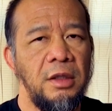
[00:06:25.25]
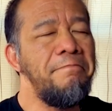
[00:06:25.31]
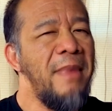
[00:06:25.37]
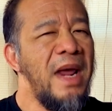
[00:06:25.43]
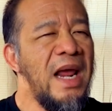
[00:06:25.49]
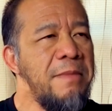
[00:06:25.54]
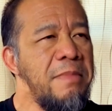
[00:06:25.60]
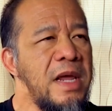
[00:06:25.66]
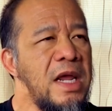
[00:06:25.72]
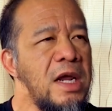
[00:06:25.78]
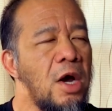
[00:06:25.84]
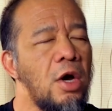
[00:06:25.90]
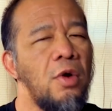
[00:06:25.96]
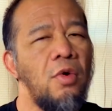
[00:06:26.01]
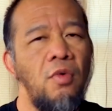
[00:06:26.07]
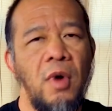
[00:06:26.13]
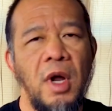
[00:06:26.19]
Maybe
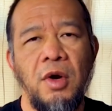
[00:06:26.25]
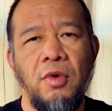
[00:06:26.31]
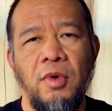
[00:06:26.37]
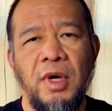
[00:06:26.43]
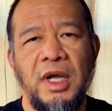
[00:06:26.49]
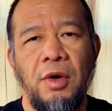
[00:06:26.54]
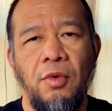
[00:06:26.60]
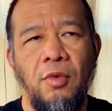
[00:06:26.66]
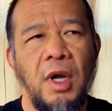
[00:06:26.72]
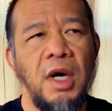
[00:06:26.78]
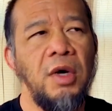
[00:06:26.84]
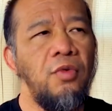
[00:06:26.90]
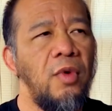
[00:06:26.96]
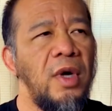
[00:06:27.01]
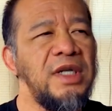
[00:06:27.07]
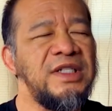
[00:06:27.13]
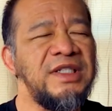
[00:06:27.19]
in a
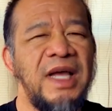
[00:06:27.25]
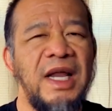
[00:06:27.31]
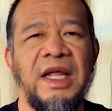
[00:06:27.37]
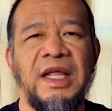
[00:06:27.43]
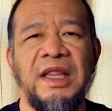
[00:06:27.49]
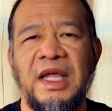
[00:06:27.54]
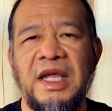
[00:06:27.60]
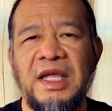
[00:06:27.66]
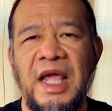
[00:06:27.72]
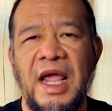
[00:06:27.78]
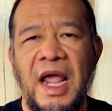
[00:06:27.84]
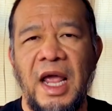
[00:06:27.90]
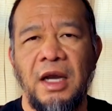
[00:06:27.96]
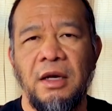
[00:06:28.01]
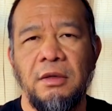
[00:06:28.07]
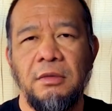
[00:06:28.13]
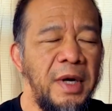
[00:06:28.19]
one-on-one setting they
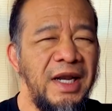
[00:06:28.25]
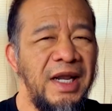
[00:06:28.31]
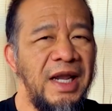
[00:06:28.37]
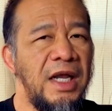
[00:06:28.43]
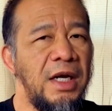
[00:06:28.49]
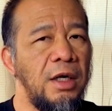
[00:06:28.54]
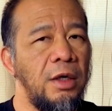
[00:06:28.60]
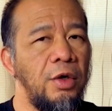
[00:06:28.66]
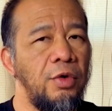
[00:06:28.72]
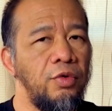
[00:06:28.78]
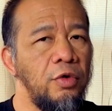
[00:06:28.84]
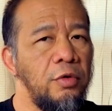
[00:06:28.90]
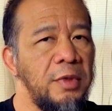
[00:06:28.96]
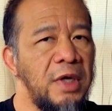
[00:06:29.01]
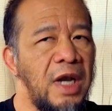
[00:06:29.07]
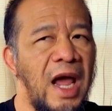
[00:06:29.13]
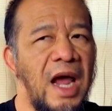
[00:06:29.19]
can, but in a
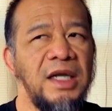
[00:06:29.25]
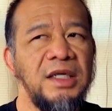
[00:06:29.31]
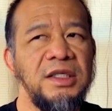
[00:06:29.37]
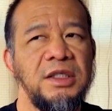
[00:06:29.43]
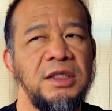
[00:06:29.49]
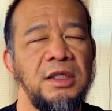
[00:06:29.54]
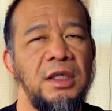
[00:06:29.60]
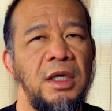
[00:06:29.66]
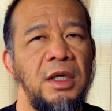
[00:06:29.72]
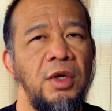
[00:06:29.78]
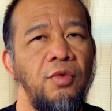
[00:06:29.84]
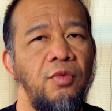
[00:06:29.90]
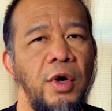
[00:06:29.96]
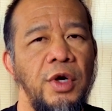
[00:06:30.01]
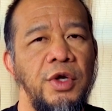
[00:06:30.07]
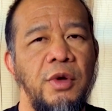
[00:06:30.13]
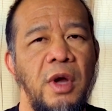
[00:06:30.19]
group class
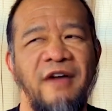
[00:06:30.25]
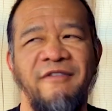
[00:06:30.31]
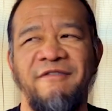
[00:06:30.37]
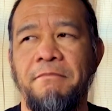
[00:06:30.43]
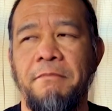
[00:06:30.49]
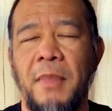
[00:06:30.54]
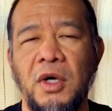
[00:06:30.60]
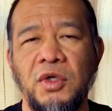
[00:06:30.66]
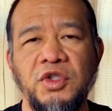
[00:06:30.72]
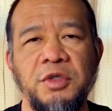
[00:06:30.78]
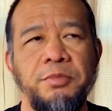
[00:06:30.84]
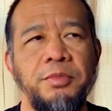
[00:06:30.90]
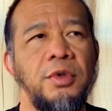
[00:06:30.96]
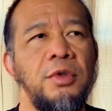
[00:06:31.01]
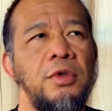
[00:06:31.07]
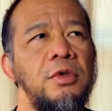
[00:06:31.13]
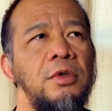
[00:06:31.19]
where you have
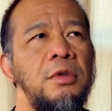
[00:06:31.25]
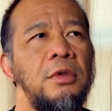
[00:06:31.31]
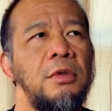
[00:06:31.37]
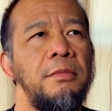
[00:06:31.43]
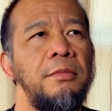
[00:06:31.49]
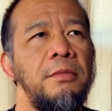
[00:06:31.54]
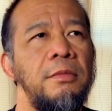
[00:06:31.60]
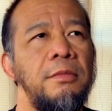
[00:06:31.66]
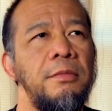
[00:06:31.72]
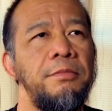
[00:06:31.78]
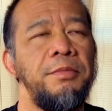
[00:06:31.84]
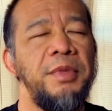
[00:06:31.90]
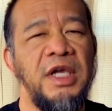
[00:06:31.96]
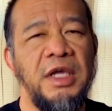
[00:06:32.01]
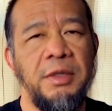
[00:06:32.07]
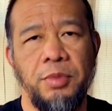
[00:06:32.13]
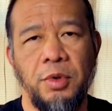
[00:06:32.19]
multiple
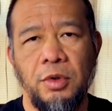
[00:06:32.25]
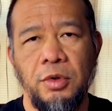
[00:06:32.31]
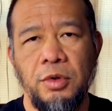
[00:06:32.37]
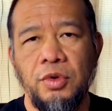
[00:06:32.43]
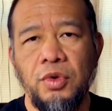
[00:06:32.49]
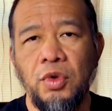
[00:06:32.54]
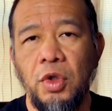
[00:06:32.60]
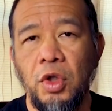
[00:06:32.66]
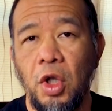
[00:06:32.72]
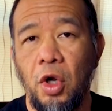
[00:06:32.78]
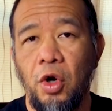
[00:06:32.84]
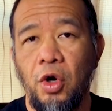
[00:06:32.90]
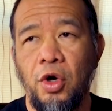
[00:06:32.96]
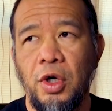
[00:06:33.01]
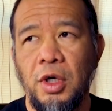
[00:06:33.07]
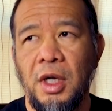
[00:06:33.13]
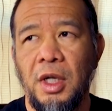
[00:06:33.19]
people who
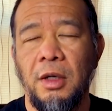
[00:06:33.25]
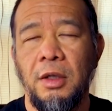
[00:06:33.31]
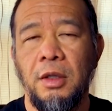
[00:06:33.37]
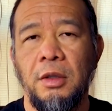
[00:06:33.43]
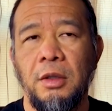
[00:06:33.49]
learn